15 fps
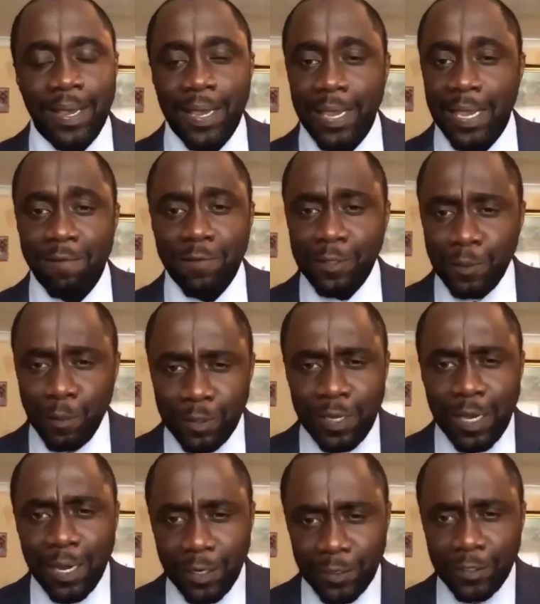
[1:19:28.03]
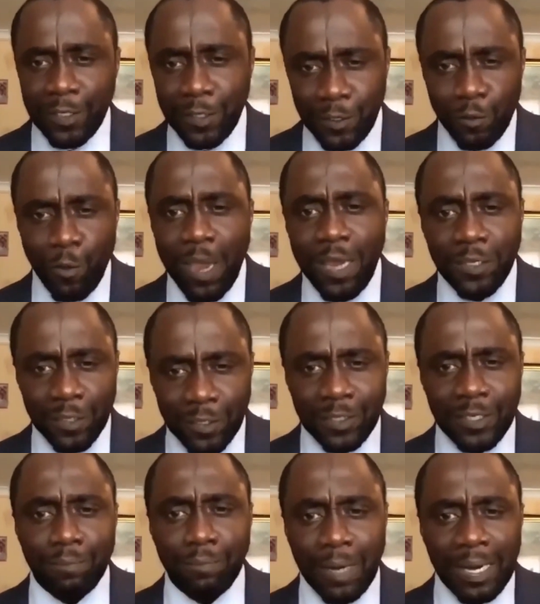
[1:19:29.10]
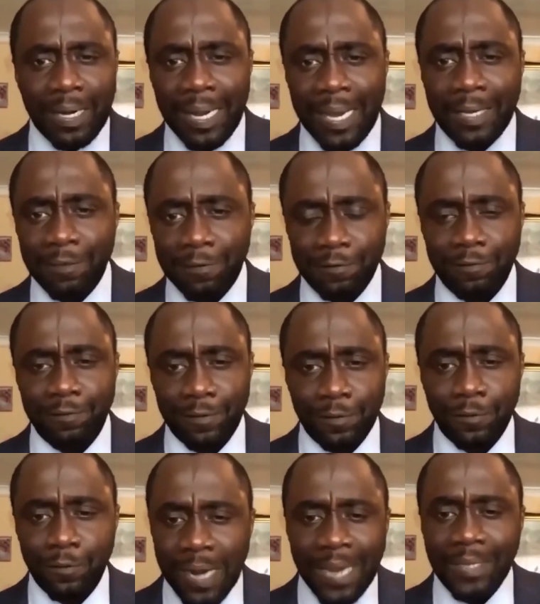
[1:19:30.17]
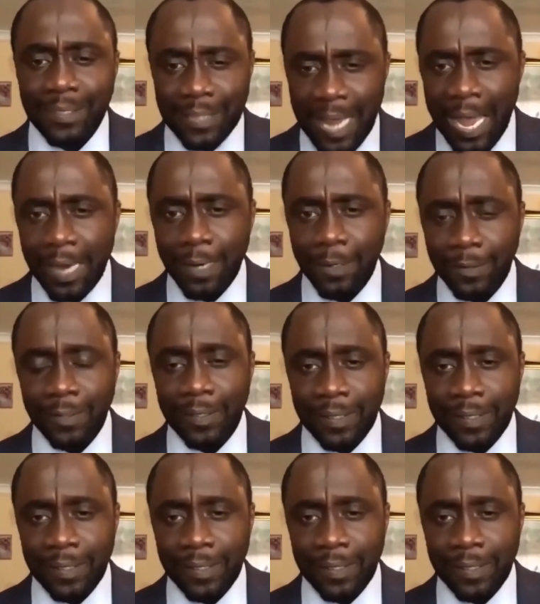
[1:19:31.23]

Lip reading: Even though there are situations in my life right now,